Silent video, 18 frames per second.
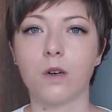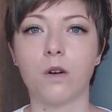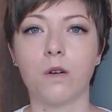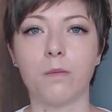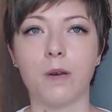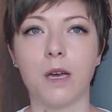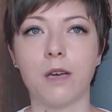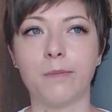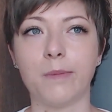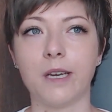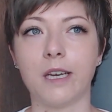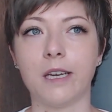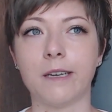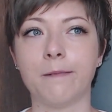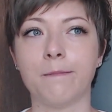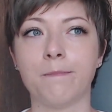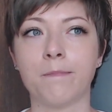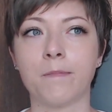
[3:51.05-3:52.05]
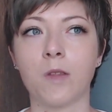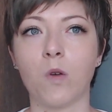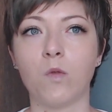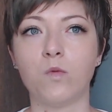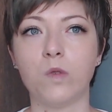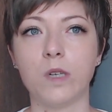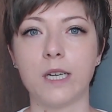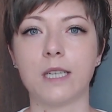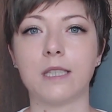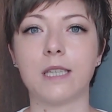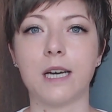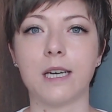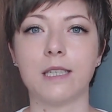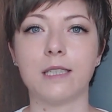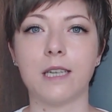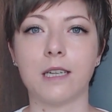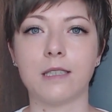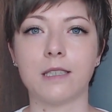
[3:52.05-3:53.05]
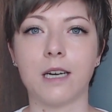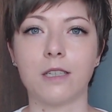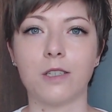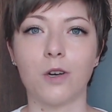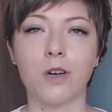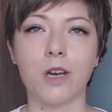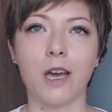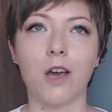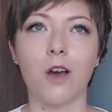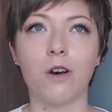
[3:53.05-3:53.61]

or maybe realizing that, okay,